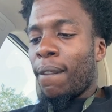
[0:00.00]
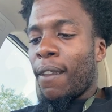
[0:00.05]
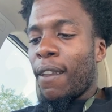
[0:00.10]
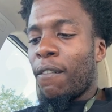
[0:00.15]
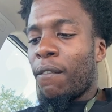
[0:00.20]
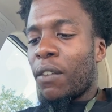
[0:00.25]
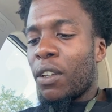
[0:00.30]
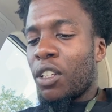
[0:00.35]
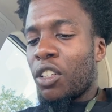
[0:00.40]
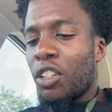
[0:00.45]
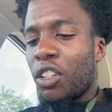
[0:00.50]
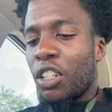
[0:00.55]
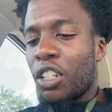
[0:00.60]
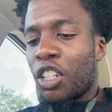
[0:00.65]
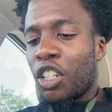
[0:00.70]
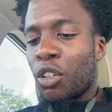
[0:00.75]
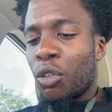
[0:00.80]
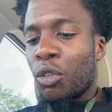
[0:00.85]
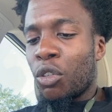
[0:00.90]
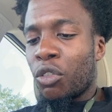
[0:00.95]
Eventually,
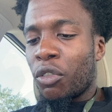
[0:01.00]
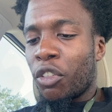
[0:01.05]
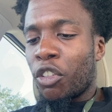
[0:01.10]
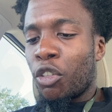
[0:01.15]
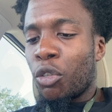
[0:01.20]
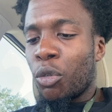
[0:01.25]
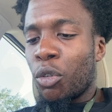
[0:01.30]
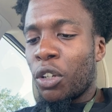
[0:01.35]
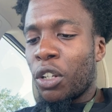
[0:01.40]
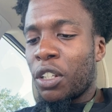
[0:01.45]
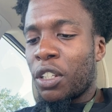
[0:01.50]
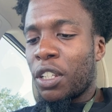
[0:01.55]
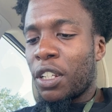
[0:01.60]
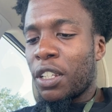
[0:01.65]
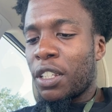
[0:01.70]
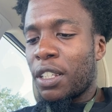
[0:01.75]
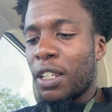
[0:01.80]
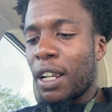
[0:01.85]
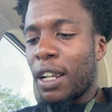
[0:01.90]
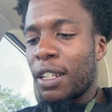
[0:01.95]
she was recruited into the
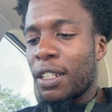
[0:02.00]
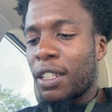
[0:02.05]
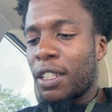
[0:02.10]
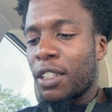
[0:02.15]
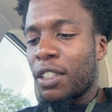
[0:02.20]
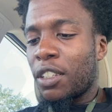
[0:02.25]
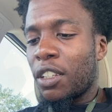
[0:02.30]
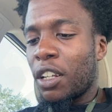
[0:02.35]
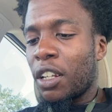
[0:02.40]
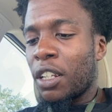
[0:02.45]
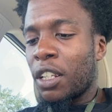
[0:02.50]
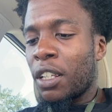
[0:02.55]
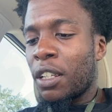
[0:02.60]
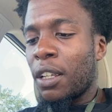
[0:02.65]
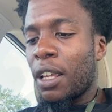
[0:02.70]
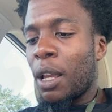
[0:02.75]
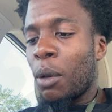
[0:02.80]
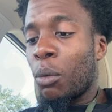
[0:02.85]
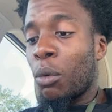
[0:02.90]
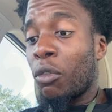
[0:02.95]
scientist study,
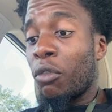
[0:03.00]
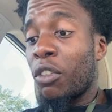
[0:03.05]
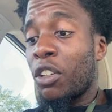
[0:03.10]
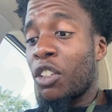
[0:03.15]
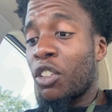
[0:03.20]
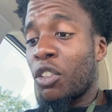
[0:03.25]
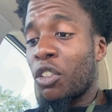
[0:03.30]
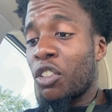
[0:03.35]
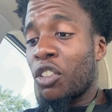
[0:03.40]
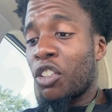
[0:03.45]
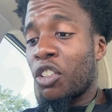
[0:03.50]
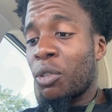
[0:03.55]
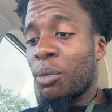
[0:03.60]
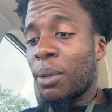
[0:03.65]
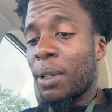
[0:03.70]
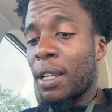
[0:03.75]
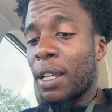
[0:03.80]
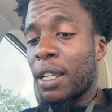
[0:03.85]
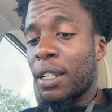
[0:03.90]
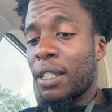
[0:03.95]
and when researchers
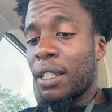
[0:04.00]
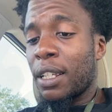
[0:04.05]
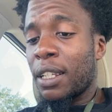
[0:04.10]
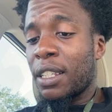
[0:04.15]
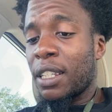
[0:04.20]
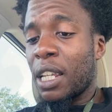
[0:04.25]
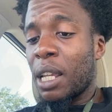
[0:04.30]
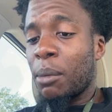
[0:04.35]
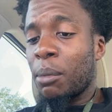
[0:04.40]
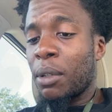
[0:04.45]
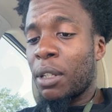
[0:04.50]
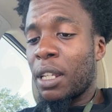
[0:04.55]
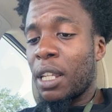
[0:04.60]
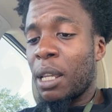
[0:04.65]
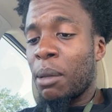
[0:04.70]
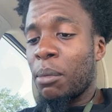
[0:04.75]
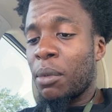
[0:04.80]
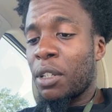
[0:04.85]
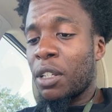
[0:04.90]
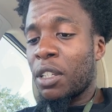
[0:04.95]
began to examine
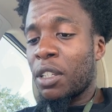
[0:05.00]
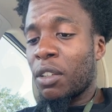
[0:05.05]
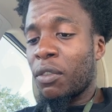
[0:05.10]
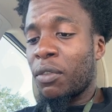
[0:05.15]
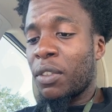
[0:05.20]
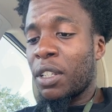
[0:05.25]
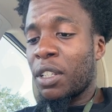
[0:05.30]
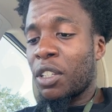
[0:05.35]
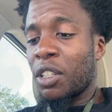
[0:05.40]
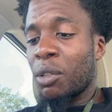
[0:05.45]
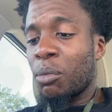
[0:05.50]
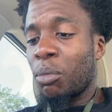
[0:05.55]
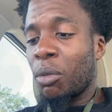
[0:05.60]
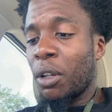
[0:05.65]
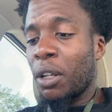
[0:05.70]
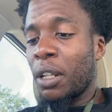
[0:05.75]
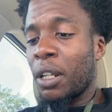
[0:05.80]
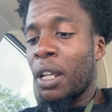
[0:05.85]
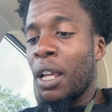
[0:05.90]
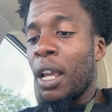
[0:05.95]
images of Lisa's
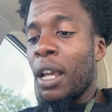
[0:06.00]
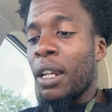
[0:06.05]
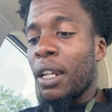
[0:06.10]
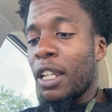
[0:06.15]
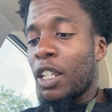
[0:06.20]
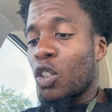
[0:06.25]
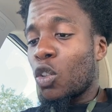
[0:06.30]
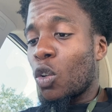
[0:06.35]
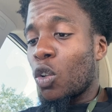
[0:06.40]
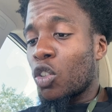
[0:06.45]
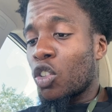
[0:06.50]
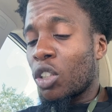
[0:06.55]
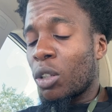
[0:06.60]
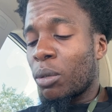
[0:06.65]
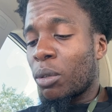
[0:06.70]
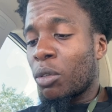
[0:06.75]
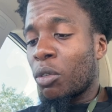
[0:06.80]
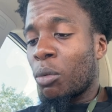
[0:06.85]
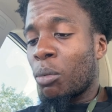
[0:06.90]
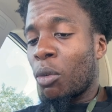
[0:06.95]
brain, they saw
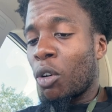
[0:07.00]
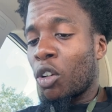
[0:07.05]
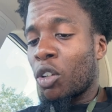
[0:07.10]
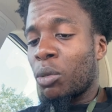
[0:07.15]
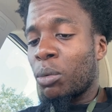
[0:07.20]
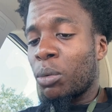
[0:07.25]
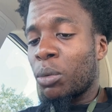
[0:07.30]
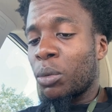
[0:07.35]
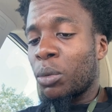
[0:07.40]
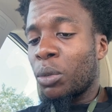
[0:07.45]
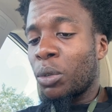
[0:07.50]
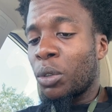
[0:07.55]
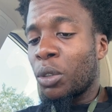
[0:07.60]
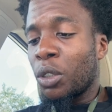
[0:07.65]
something remarkable.